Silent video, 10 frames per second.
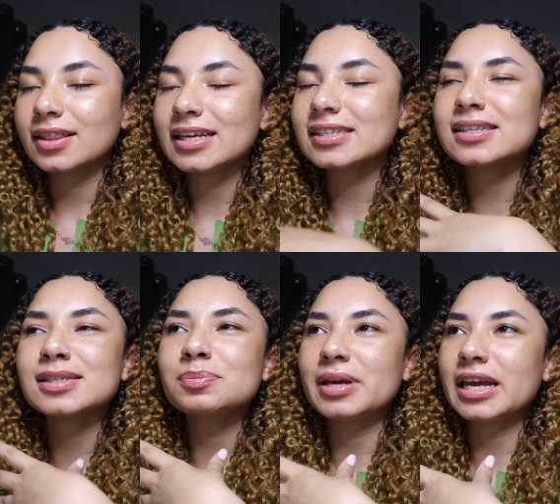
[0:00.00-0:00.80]
this
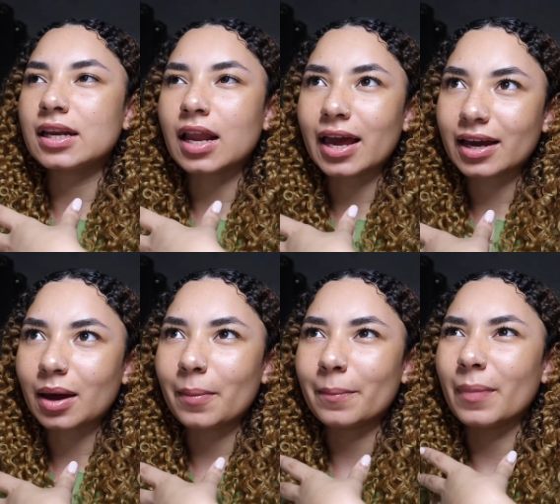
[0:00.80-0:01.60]
has been like
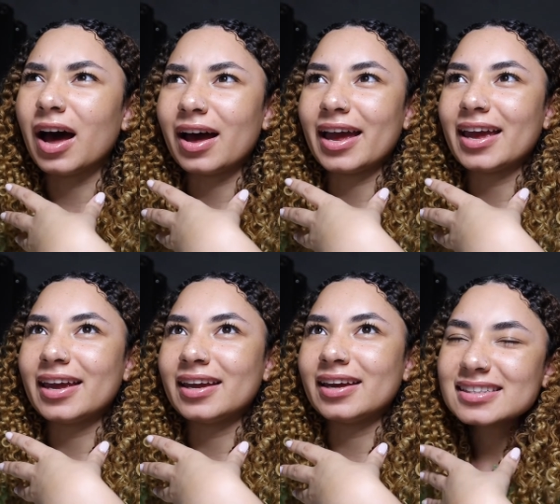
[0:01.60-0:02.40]

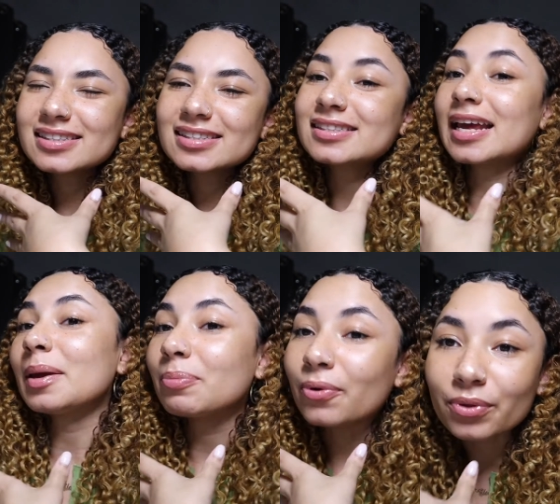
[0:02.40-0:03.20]
my
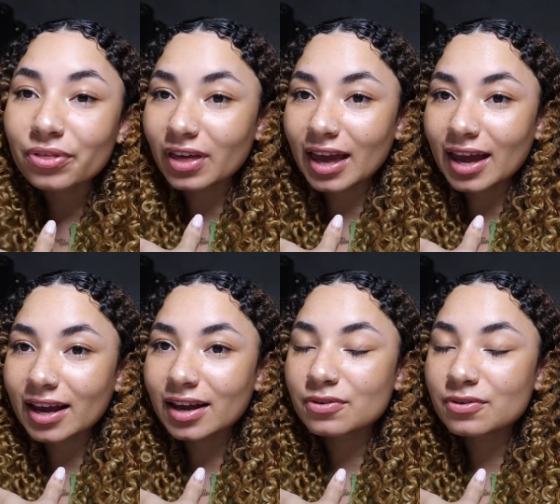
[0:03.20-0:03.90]
staple thing